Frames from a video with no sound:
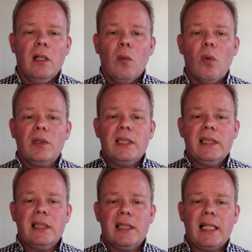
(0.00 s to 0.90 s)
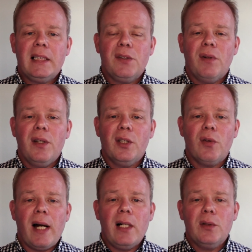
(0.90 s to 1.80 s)
Wanting to satisfy the
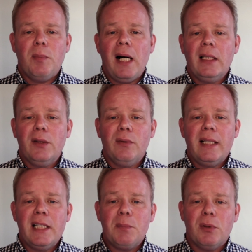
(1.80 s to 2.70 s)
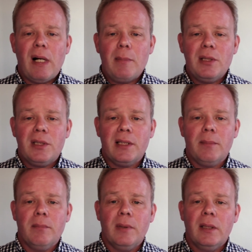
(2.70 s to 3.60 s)
crowd, Pilate released Barabbas to
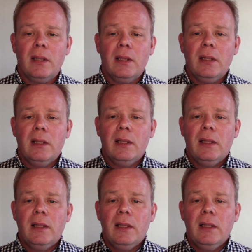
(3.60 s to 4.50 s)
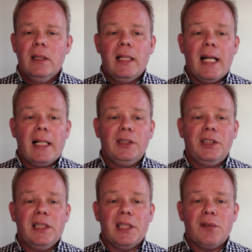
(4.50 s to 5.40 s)
them. He had
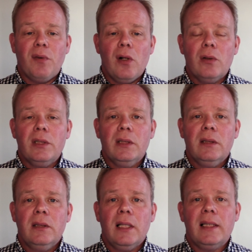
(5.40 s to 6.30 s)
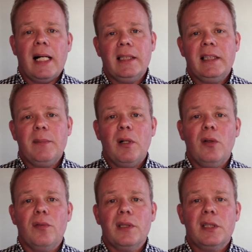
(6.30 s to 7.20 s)
Jesus flogged and handed him
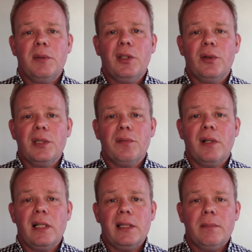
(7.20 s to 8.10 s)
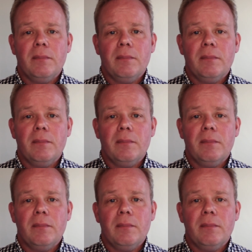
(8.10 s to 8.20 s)
over to be crucified.